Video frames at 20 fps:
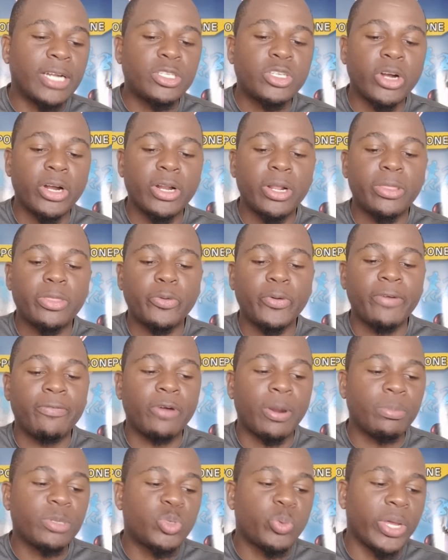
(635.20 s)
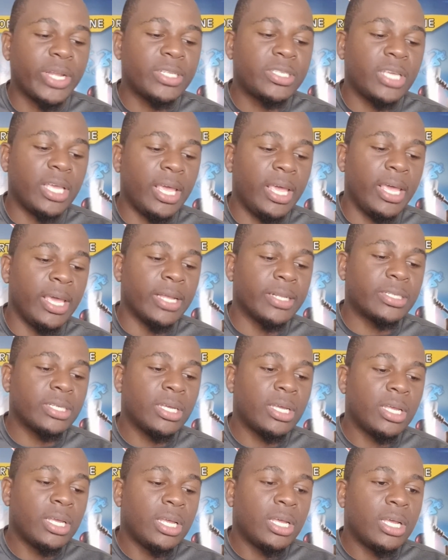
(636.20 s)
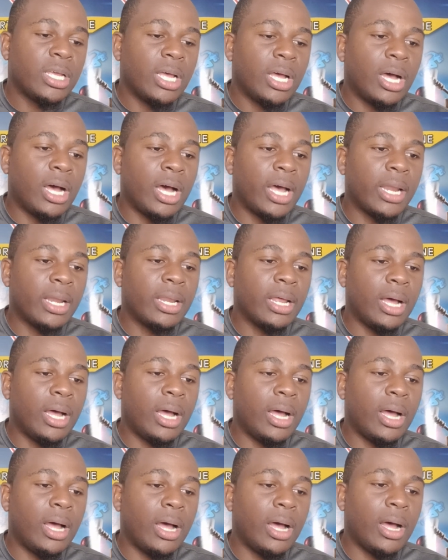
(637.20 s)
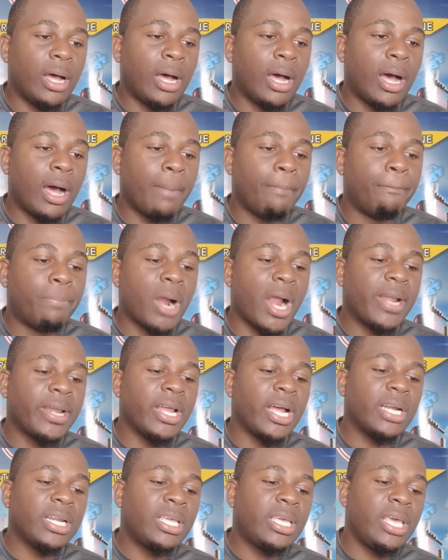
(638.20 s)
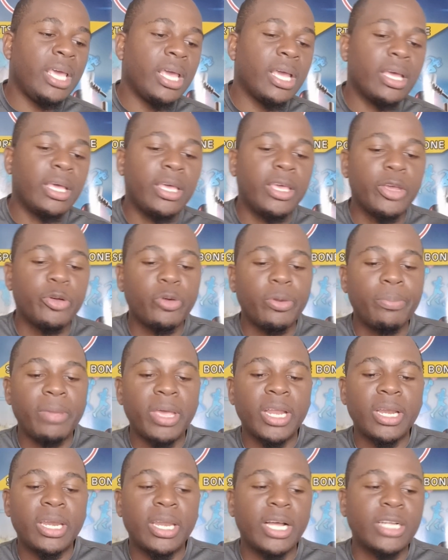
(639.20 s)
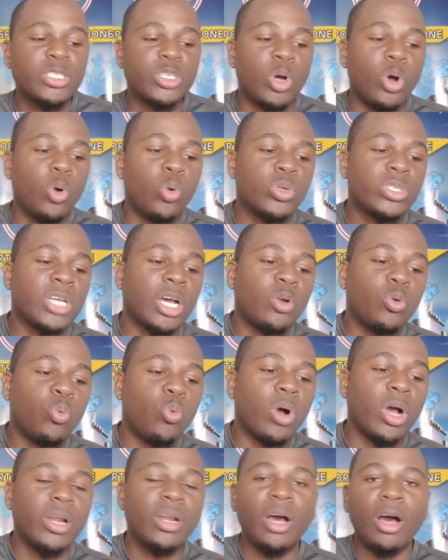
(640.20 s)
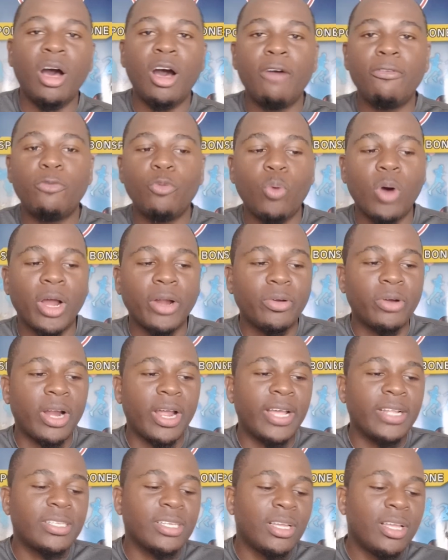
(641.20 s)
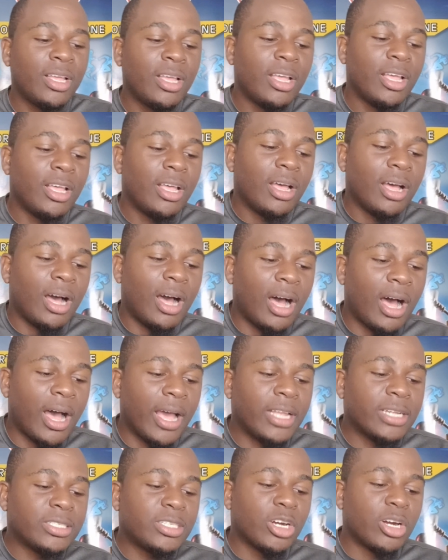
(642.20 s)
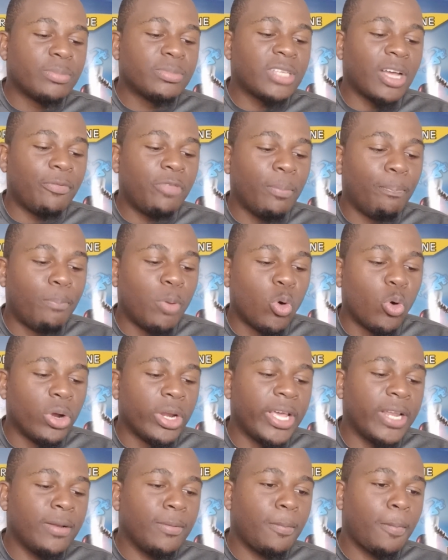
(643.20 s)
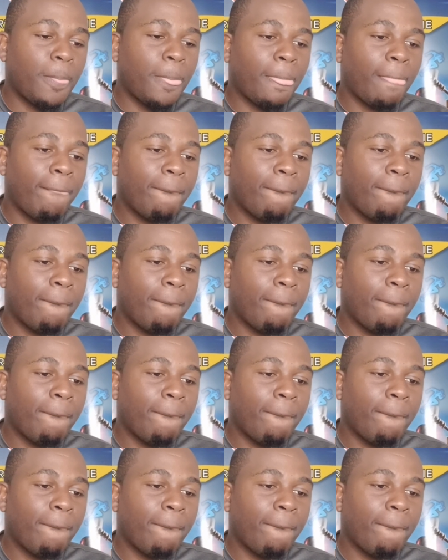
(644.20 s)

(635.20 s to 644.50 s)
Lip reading: 33 from 28. And Brandon King, he remained not out on 1 off 1, right? In terms of the bowling